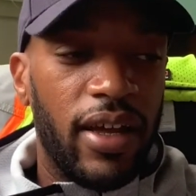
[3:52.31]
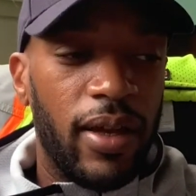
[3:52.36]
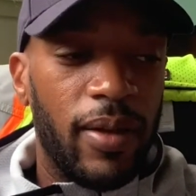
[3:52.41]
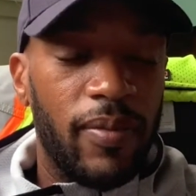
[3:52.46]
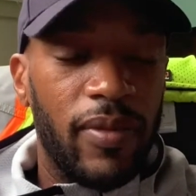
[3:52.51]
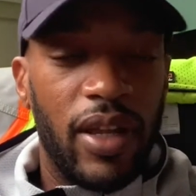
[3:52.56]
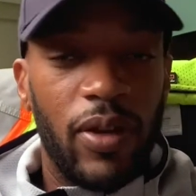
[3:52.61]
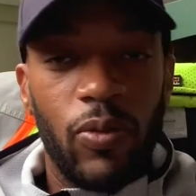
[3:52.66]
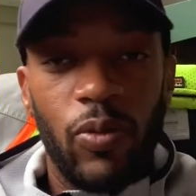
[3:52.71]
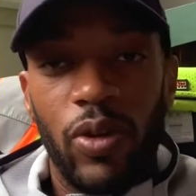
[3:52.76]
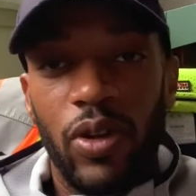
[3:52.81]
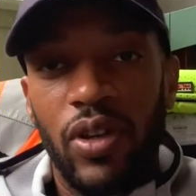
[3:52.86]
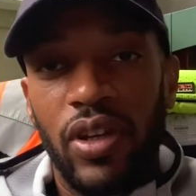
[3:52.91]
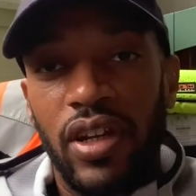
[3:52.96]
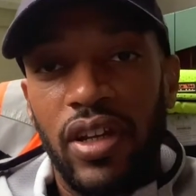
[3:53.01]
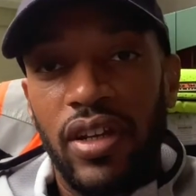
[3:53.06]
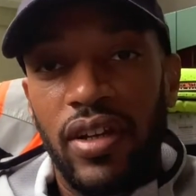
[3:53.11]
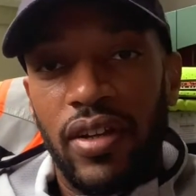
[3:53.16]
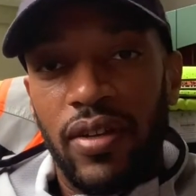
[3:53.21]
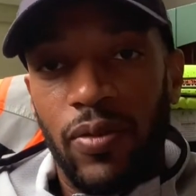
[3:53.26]
They
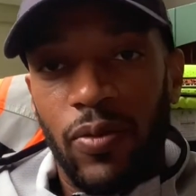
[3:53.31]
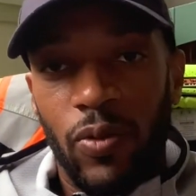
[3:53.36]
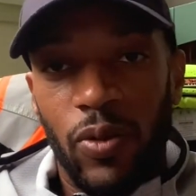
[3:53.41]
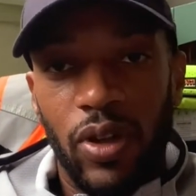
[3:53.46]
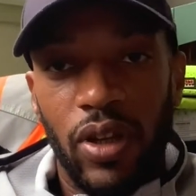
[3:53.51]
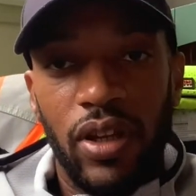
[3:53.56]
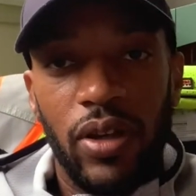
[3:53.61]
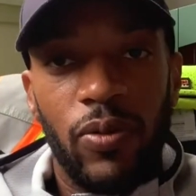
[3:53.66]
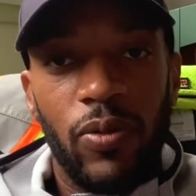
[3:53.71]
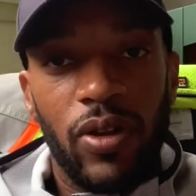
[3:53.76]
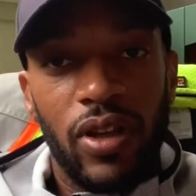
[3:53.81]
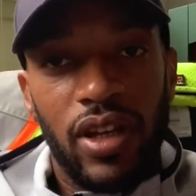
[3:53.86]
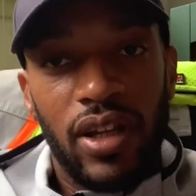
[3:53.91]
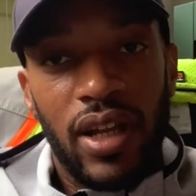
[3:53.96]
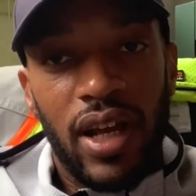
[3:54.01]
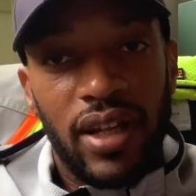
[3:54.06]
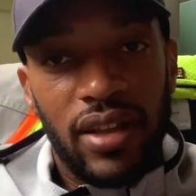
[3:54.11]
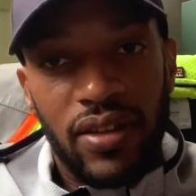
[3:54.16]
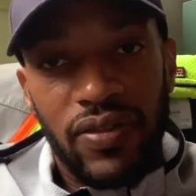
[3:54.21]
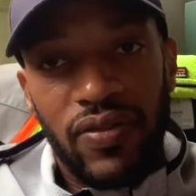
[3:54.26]
really, really, really
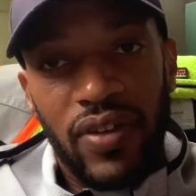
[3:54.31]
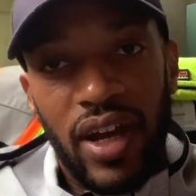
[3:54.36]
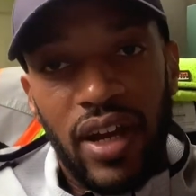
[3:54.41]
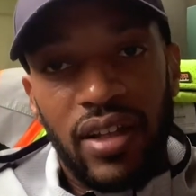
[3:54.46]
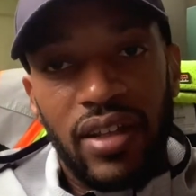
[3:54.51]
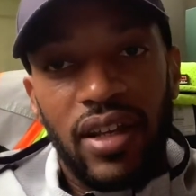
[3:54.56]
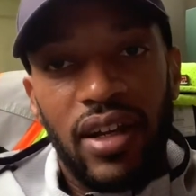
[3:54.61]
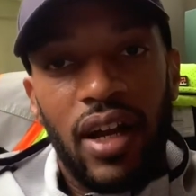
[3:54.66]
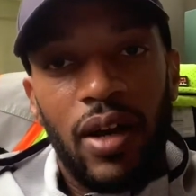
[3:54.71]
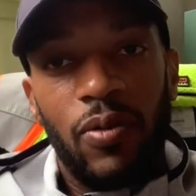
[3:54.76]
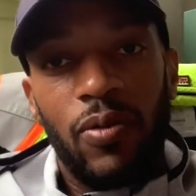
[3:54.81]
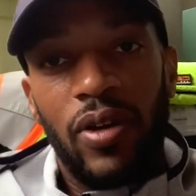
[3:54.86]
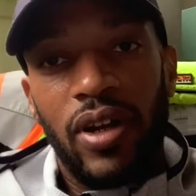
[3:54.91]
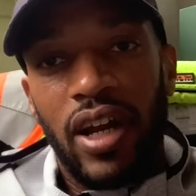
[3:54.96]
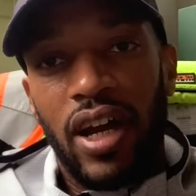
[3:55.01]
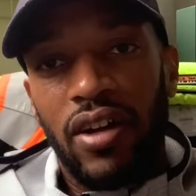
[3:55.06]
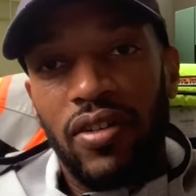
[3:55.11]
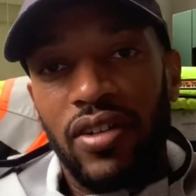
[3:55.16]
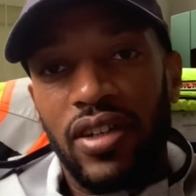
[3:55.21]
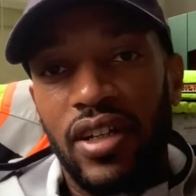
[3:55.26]
liked the fact that I went
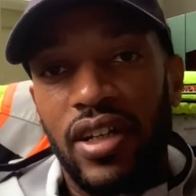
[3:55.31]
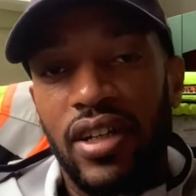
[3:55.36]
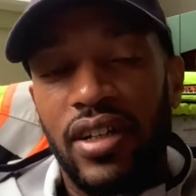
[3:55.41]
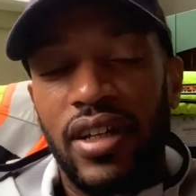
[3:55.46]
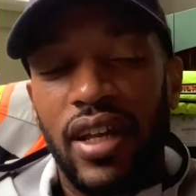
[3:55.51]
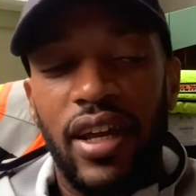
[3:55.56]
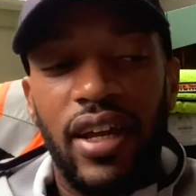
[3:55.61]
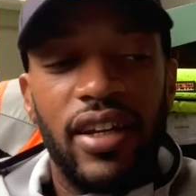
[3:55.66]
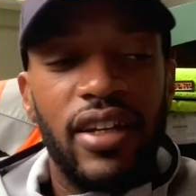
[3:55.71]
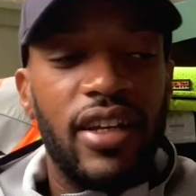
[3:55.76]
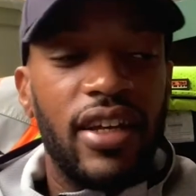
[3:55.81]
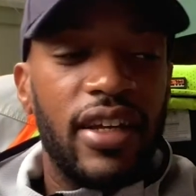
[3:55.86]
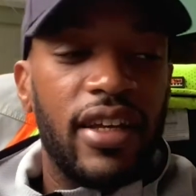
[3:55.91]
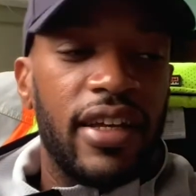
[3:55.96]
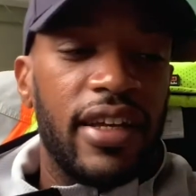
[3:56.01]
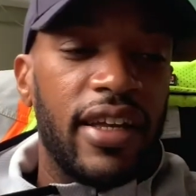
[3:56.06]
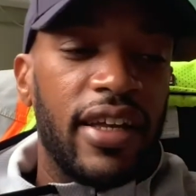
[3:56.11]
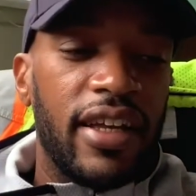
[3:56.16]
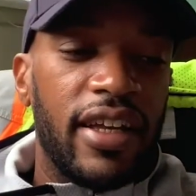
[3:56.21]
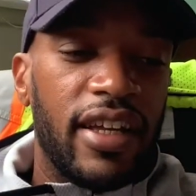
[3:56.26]
out and did that.
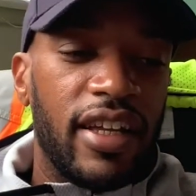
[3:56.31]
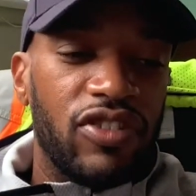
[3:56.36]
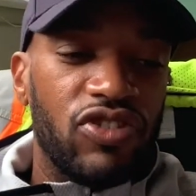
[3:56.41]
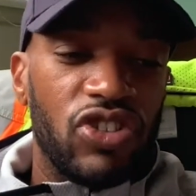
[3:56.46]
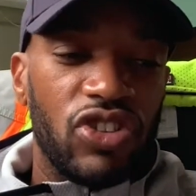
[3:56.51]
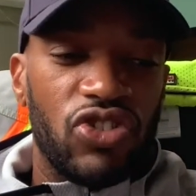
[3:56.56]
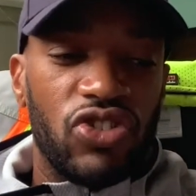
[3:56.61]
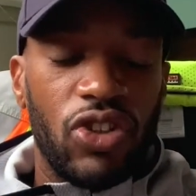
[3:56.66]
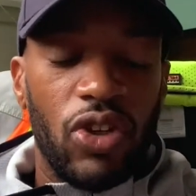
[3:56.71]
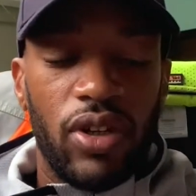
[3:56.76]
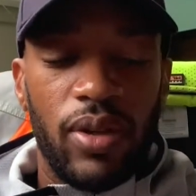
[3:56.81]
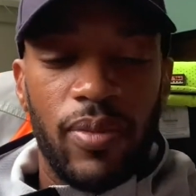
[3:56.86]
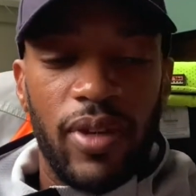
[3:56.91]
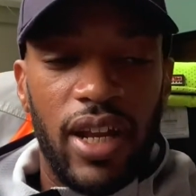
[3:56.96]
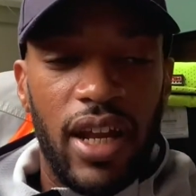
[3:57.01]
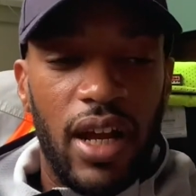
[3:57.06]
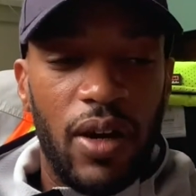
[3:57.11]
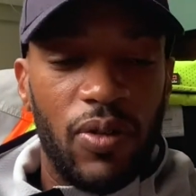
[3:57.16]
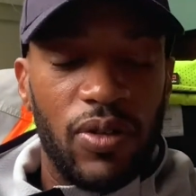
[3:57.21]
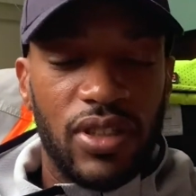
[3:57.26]
It just showed them that
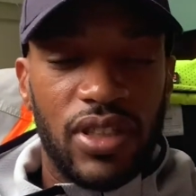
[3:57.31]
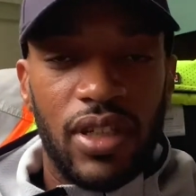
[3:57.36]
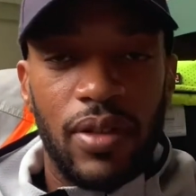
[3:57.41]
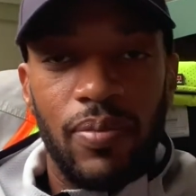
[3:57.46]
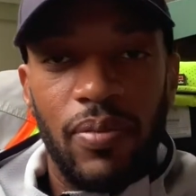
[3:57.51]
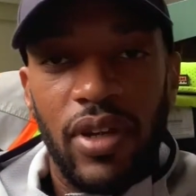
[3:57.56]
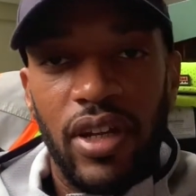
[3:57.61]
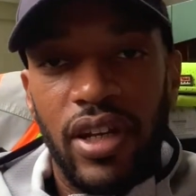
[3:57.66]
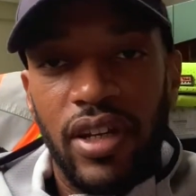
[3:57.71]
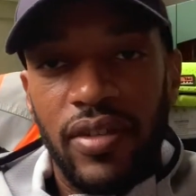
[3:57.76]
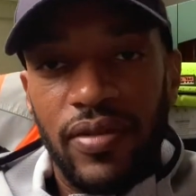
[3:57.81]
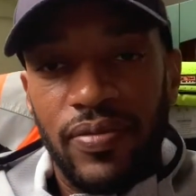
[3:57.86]
I was committed.